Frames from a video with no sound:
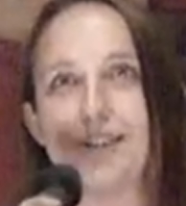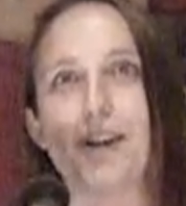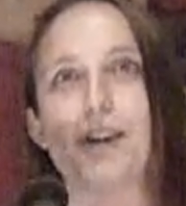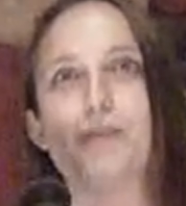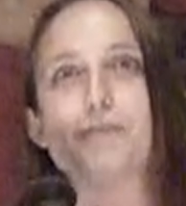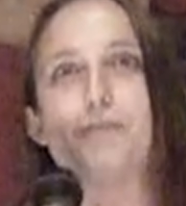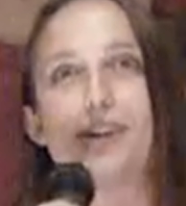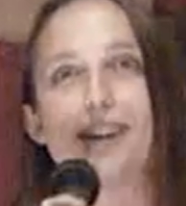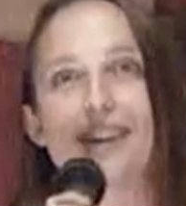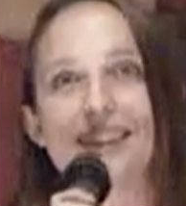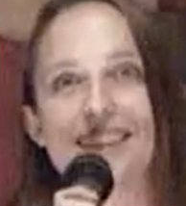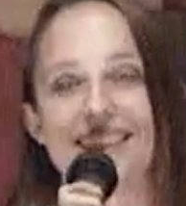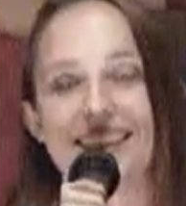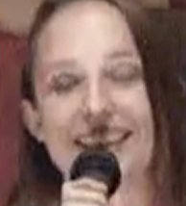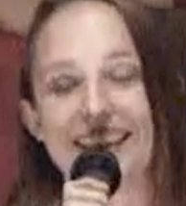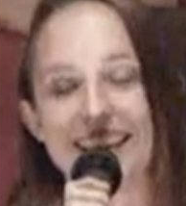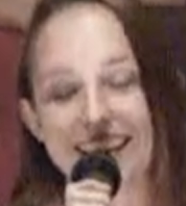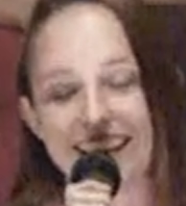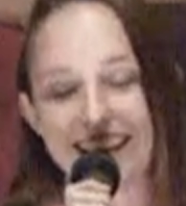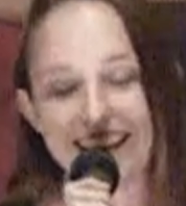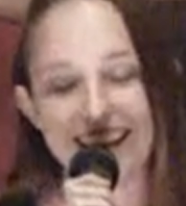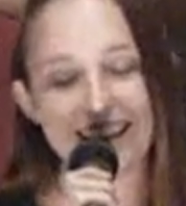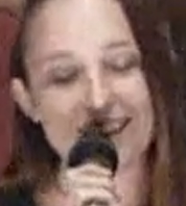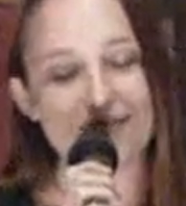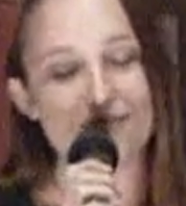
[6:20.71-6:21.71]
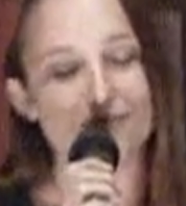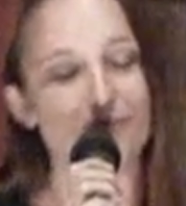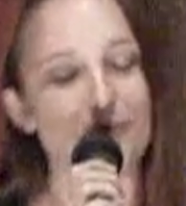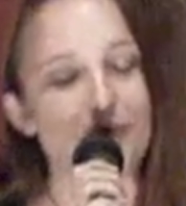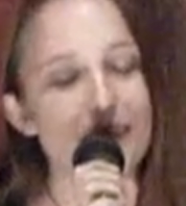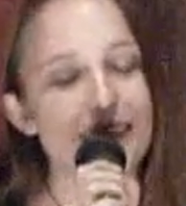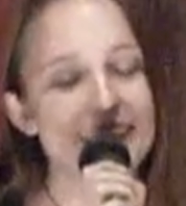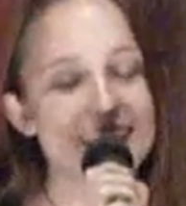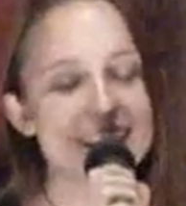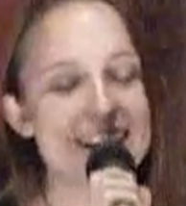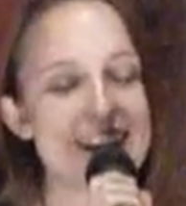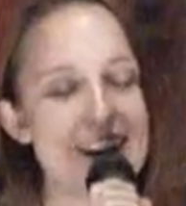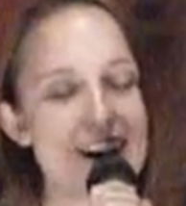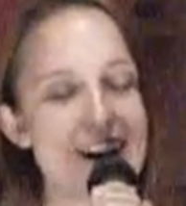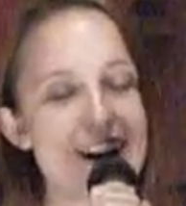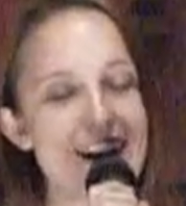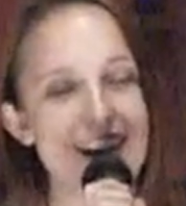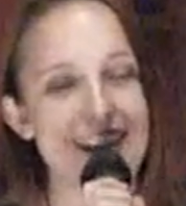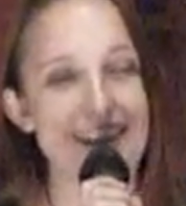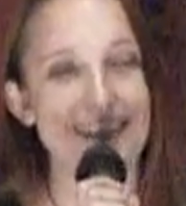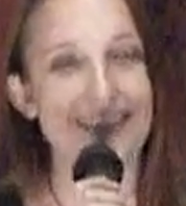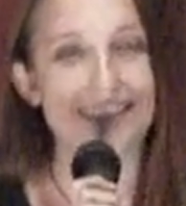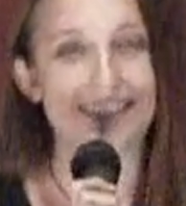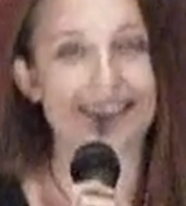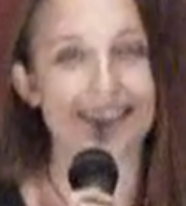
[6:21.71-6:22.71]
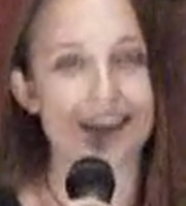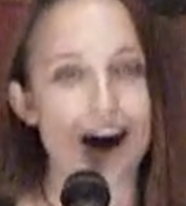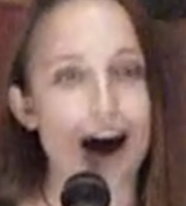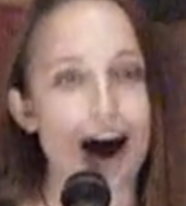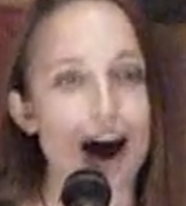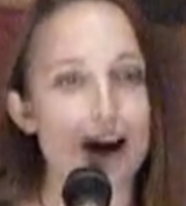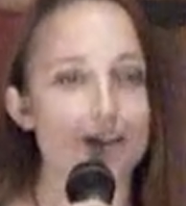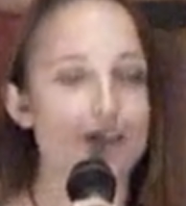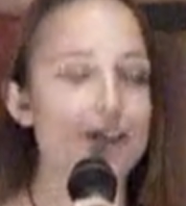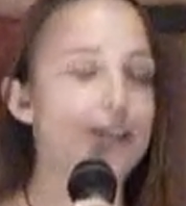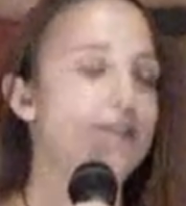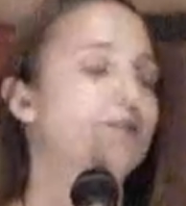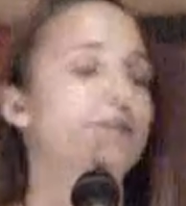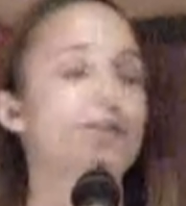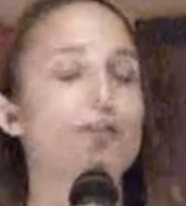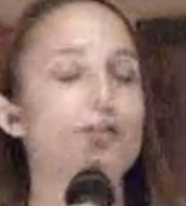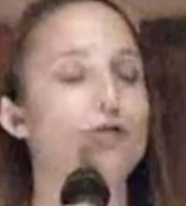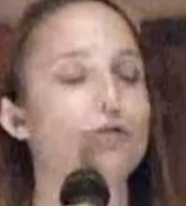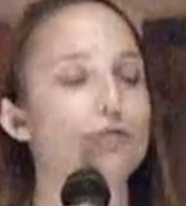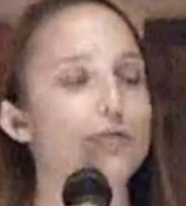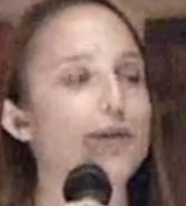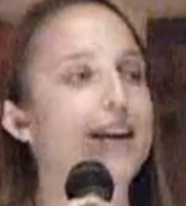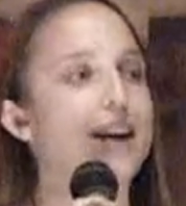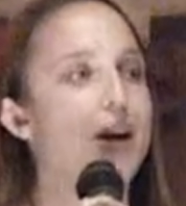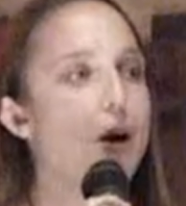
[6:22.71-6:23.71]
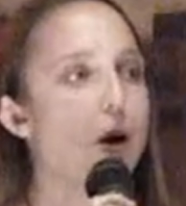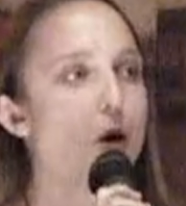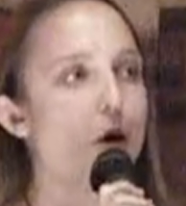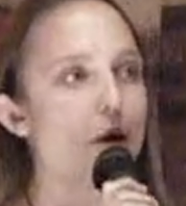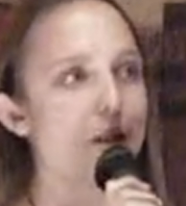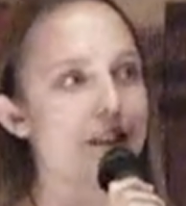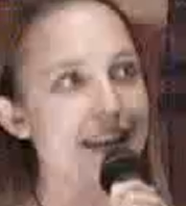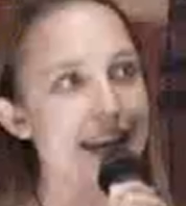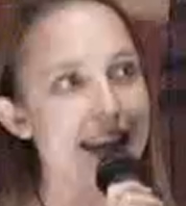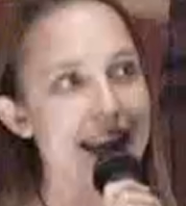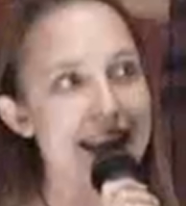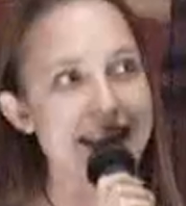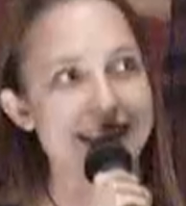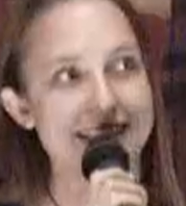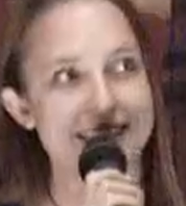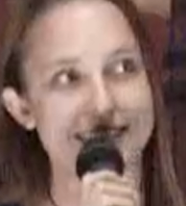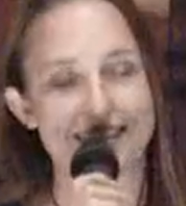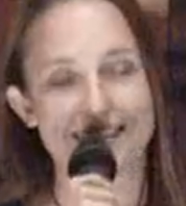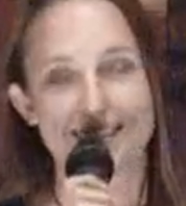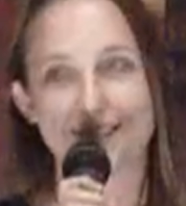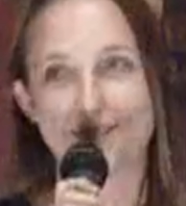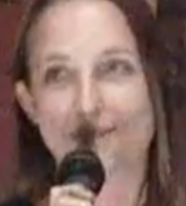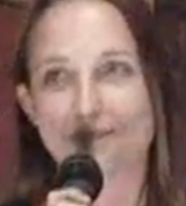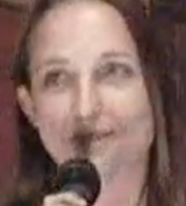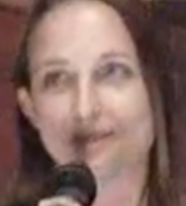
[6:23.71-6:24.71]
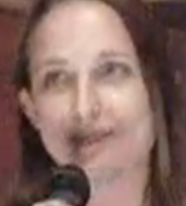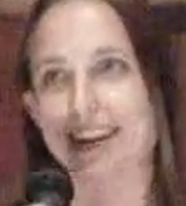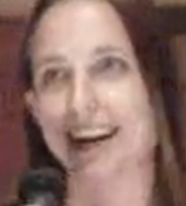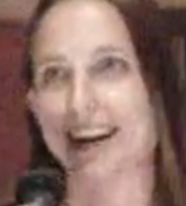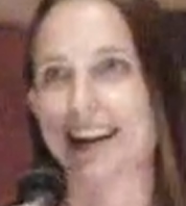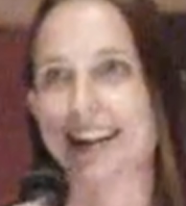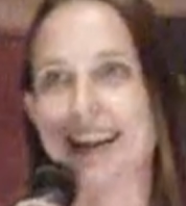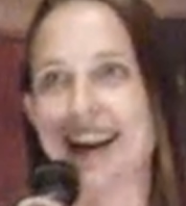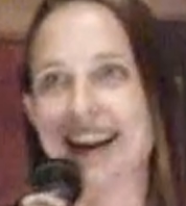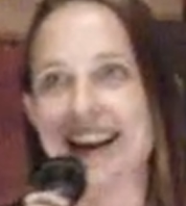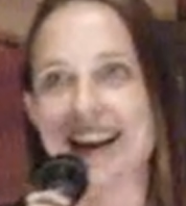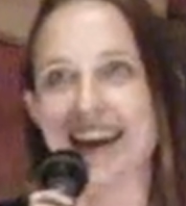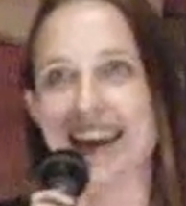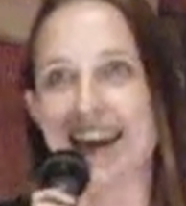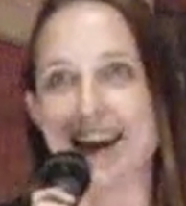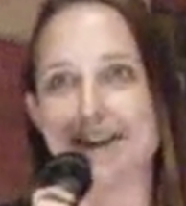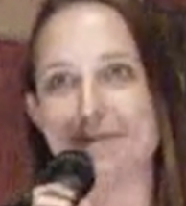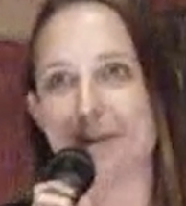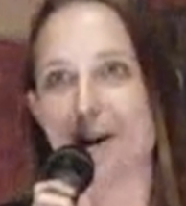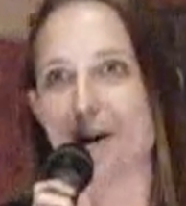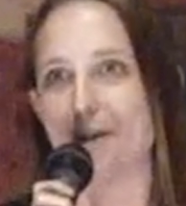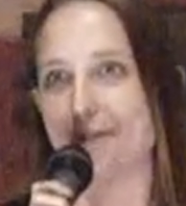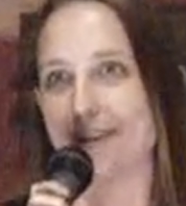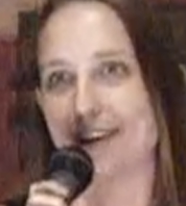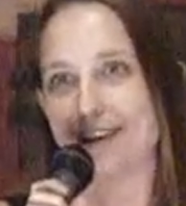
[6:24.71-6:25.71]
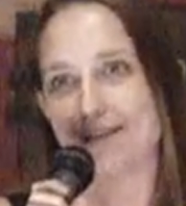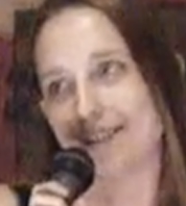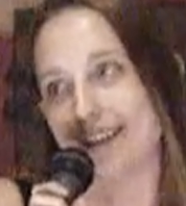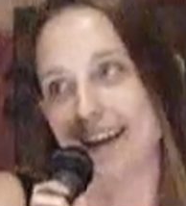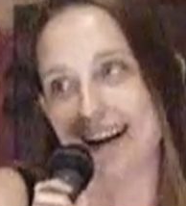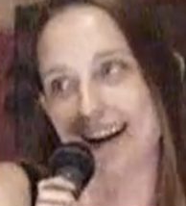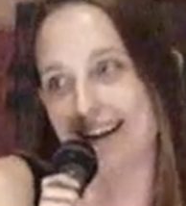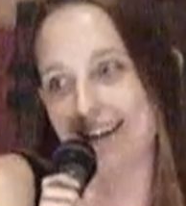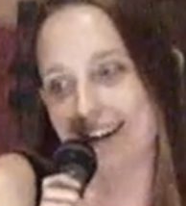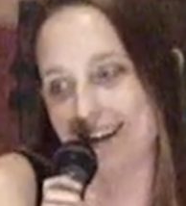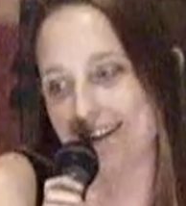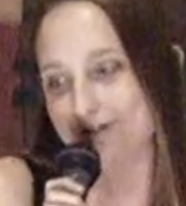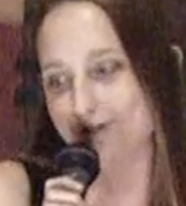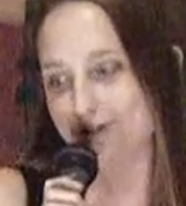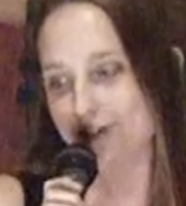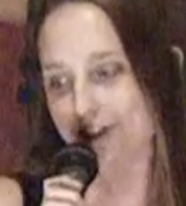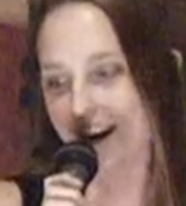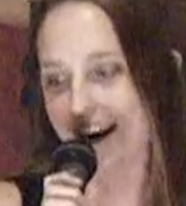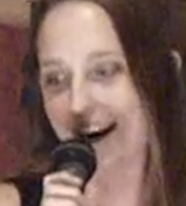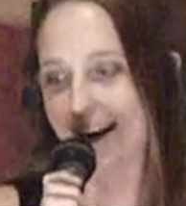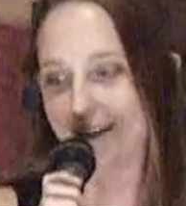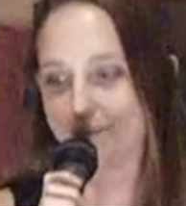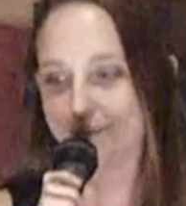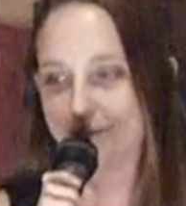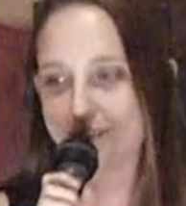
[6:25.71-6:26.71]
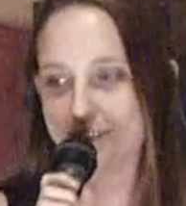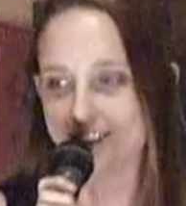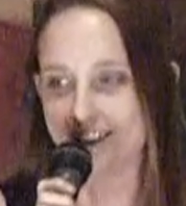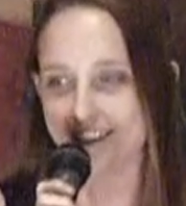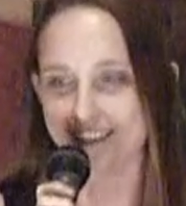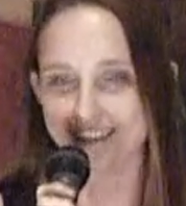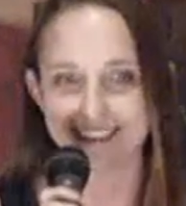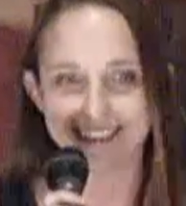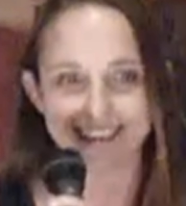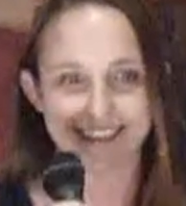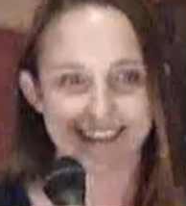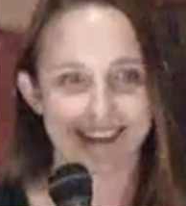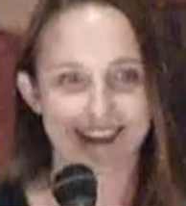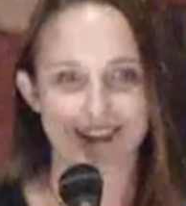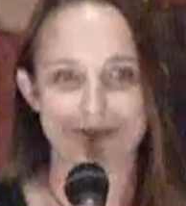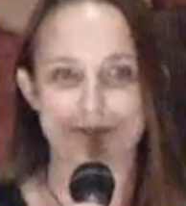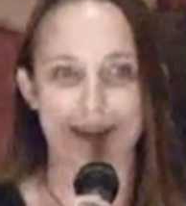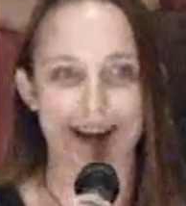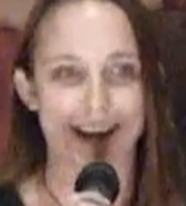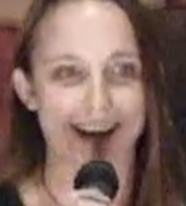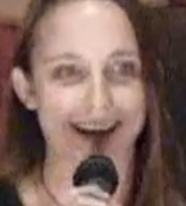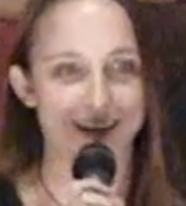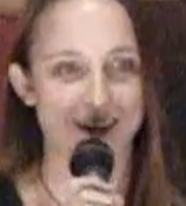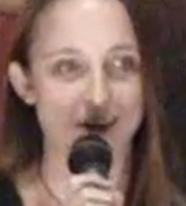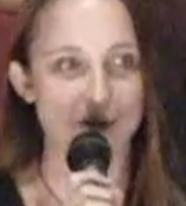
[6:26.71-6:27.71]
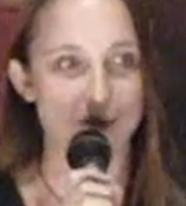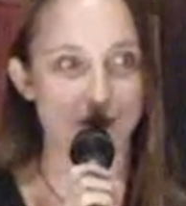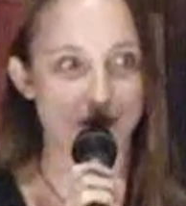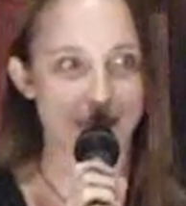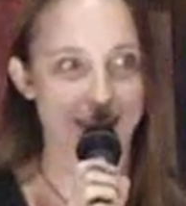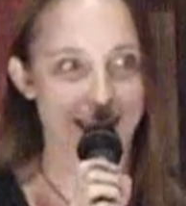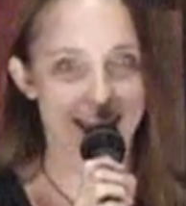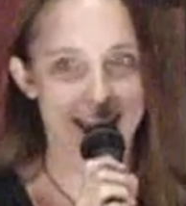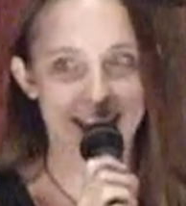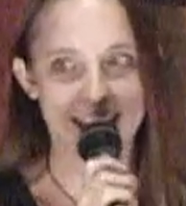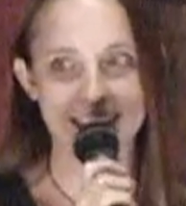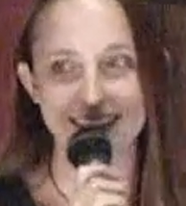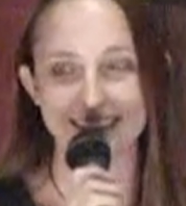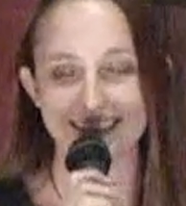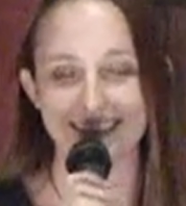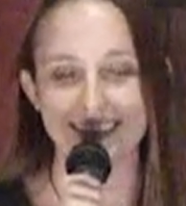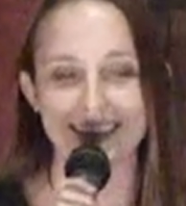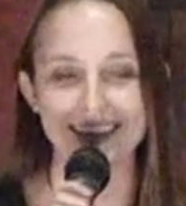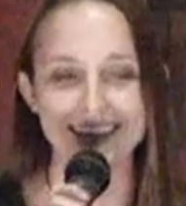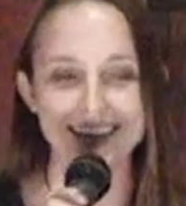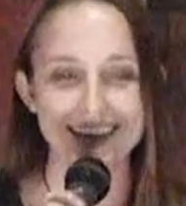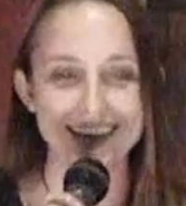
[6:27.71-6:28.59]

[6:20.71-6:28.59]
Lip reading: So he worked really hard at this coffee for 3 whole days, and then he came home and he went, I don't have chaps. I'm like, okay.